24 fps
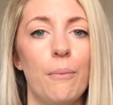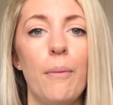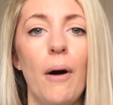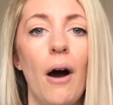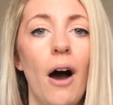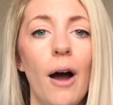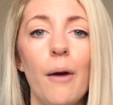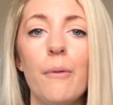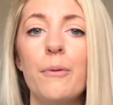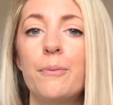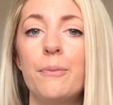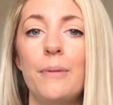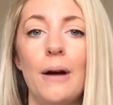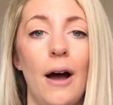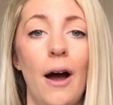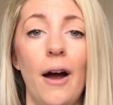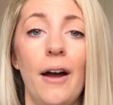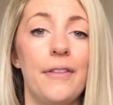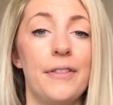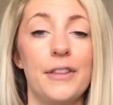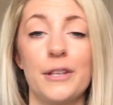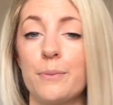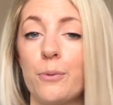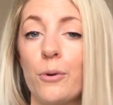but I
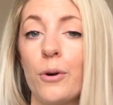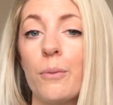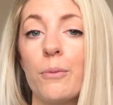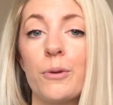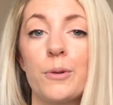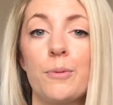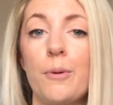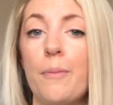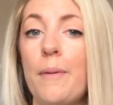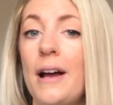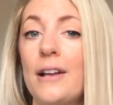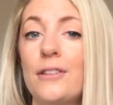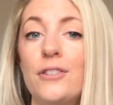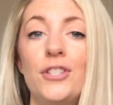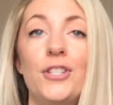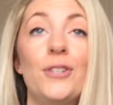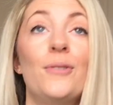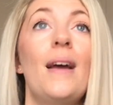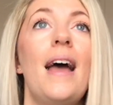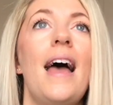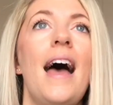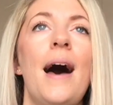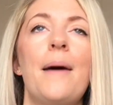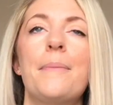at this point was prepared to do
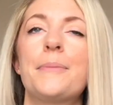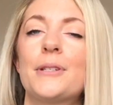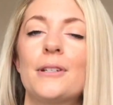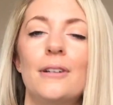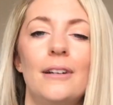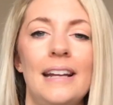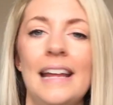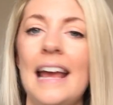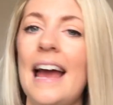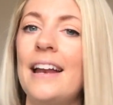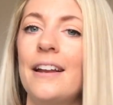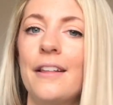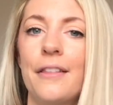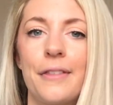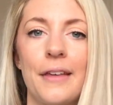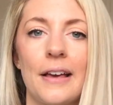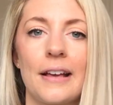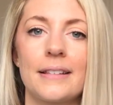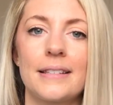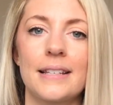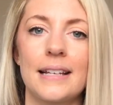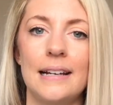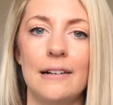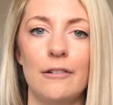absolutely
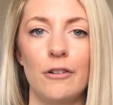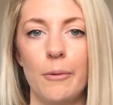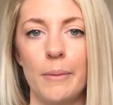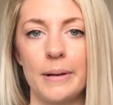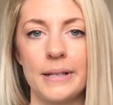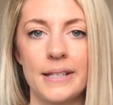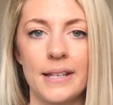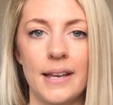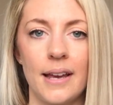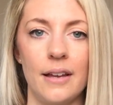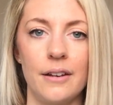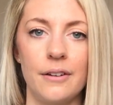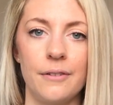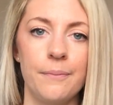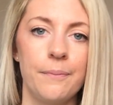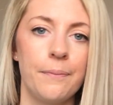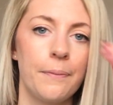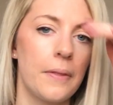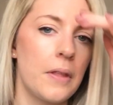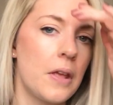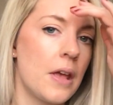anything to clear up my skin.